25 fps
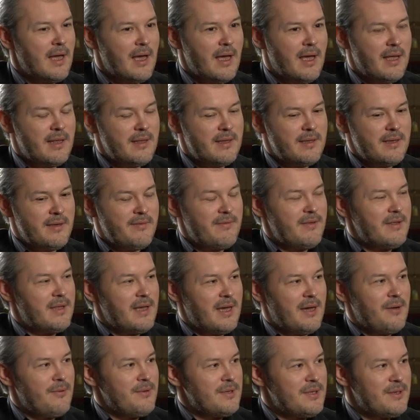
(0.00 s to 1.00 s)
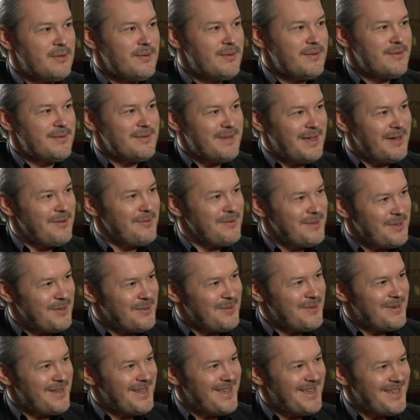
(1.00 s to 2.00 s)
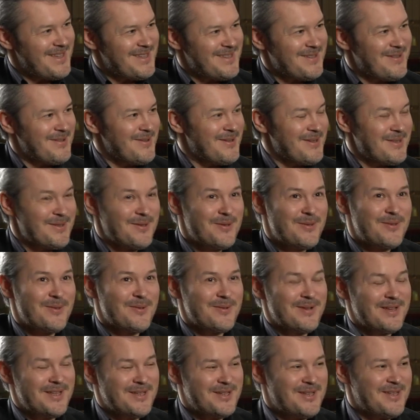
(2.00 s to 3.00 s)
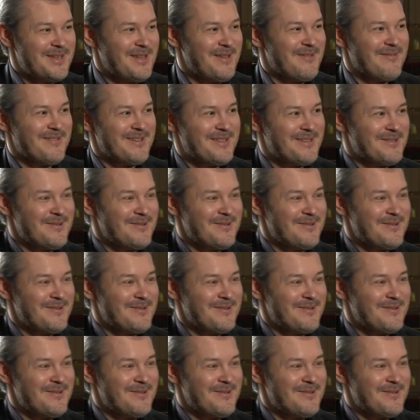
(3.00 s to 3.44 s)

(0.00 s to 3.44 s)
And even our tournée is going not only Geneva,